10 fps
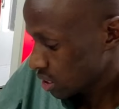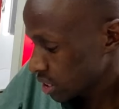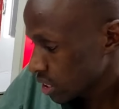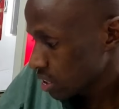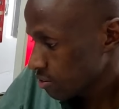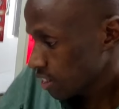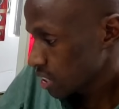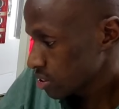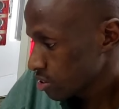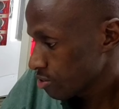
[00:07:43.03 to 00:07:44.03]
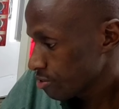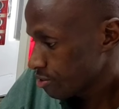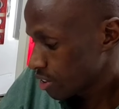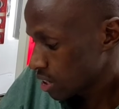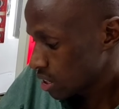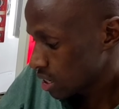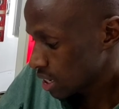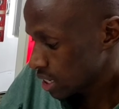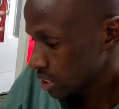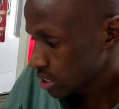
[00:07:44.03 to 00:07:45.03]
second flash of
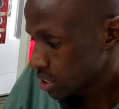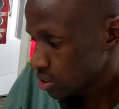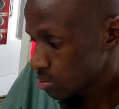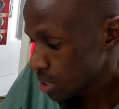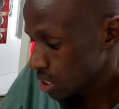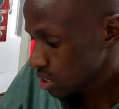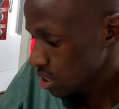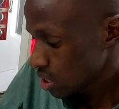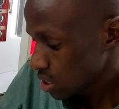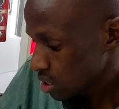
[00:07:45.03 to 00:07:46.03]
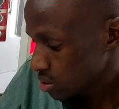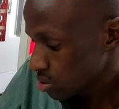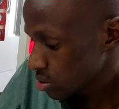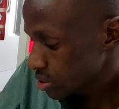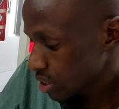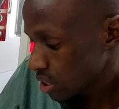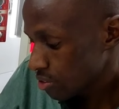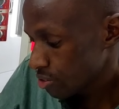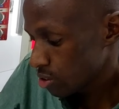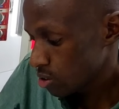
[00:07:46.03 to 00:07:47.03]
light normally is used
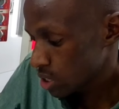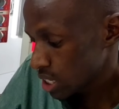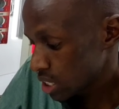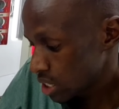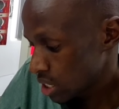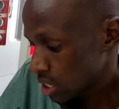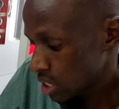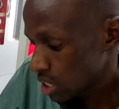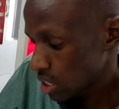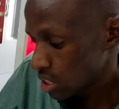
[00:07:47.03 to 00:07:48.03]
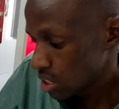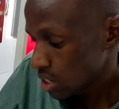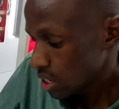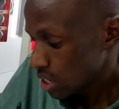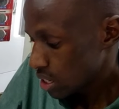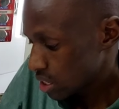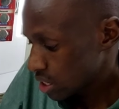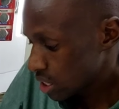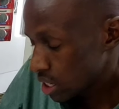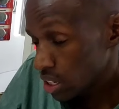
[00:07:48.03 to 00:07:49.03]
for red
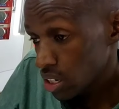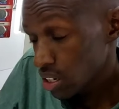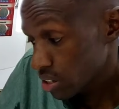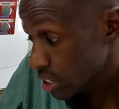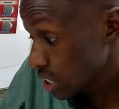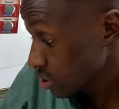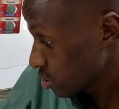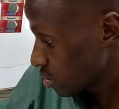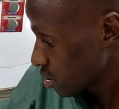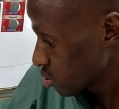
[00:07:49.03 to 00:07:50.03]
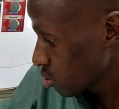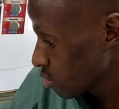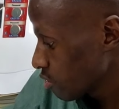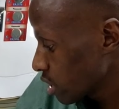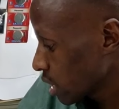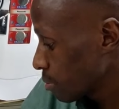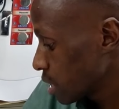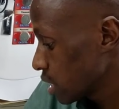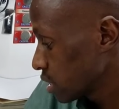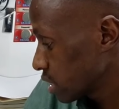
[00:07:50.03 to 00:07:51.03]
eye reduction. So if your
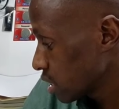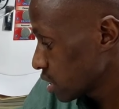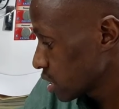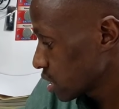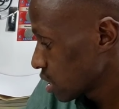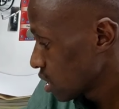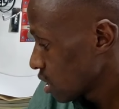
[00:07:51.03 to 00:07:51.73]
camera is set